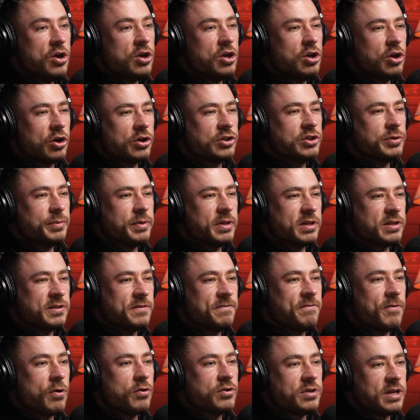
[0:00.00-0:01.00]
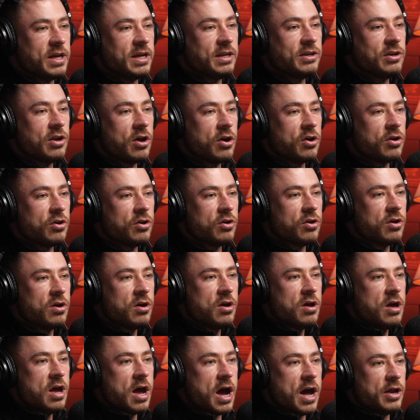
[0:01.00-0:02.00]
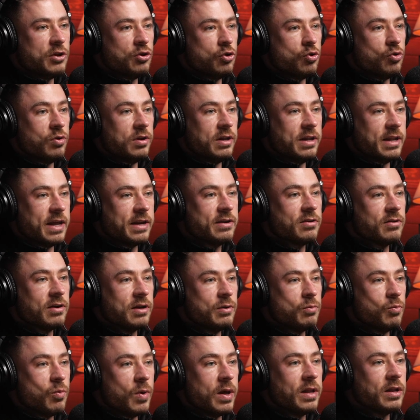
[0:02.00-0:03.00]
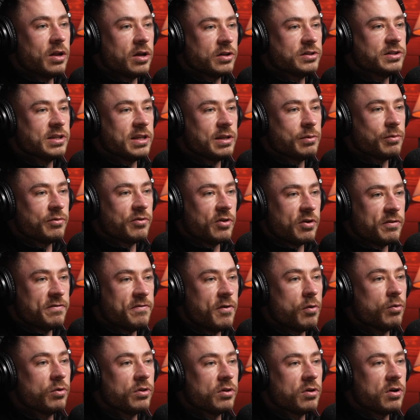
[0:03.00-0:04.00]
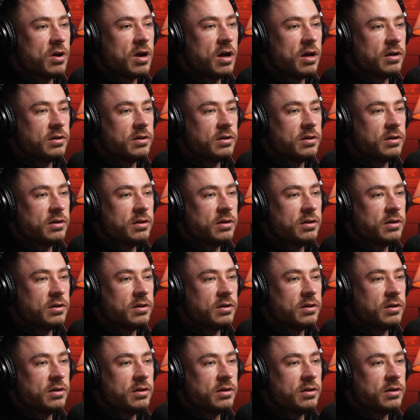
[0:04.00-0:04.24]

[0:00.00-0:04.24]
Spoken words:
You look at somebody that's 13 now, and you literally will not see them without a phone in their hand.